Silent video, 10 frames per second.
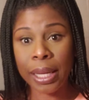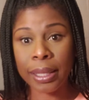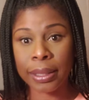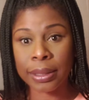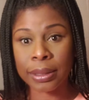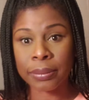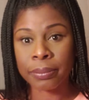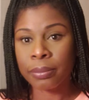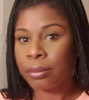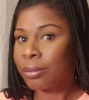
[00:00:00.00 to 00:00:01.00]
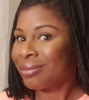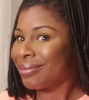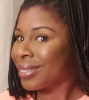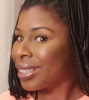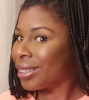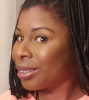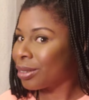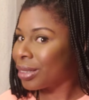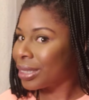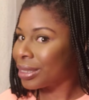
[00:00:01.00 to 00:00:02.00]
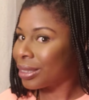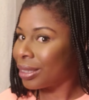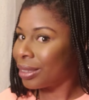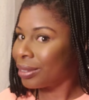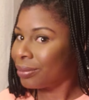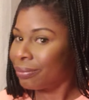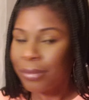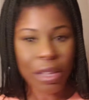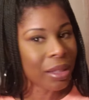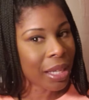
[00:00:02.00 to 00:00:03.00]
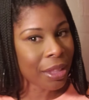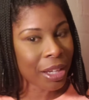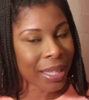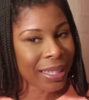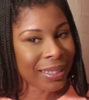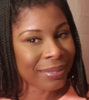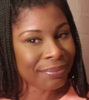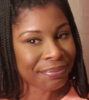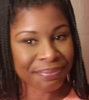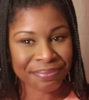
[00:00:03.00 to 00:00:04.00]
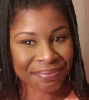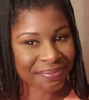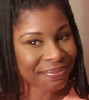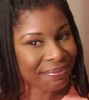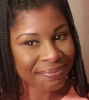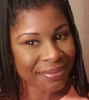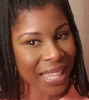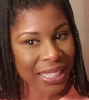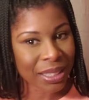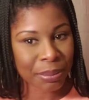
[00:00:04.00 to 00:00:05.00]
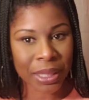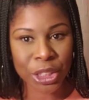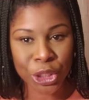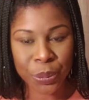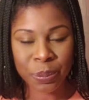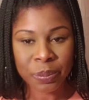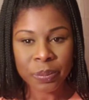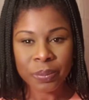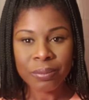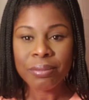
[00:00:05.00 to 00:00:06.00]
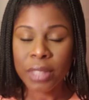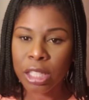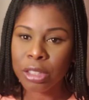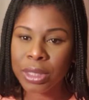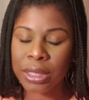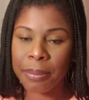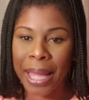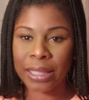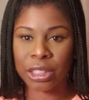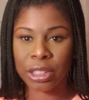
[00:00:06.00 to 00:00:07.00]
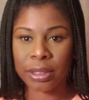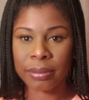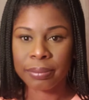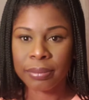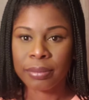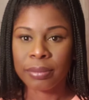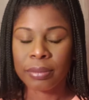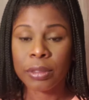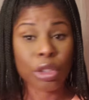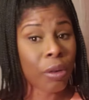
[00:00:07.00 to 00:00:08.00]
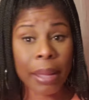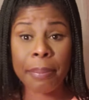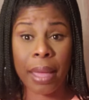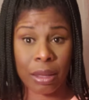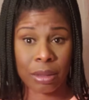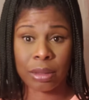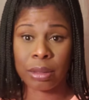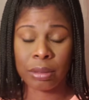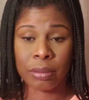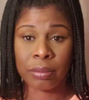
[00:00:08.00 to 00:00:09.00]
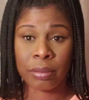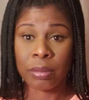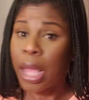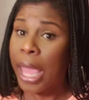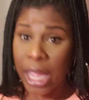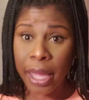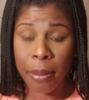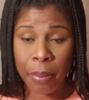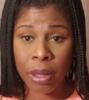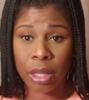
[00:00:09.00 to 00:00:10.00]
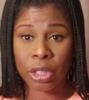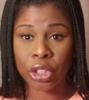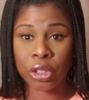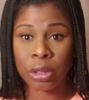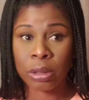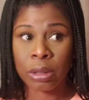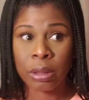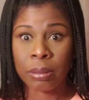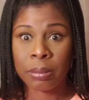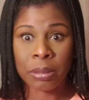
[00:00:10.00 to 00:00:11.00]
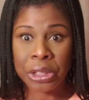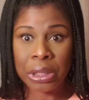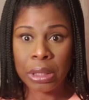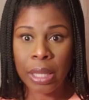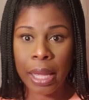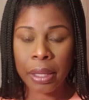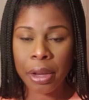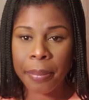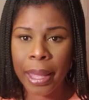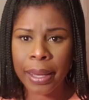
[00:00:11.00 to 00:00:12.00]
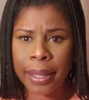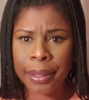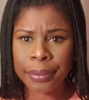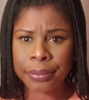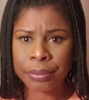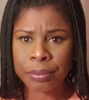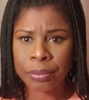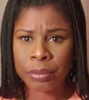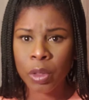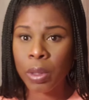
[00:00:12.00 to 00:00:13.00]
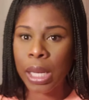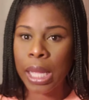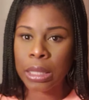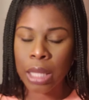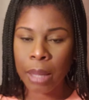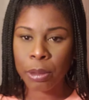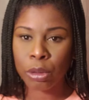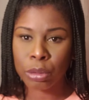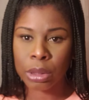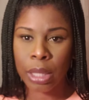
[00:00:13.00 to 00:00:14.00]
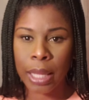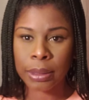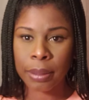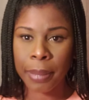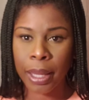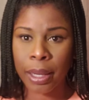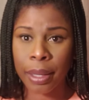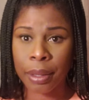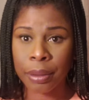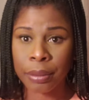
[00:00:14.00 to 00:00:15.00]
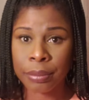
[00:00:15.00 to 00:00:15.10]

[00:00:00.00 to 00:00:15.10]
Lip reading: does. Clarissa, on the other hand, not so much. Clarissa's a boxer. Great boxer. And can punch. But she ain't knocking nobody out. When last time Clarissa knocked somebody out?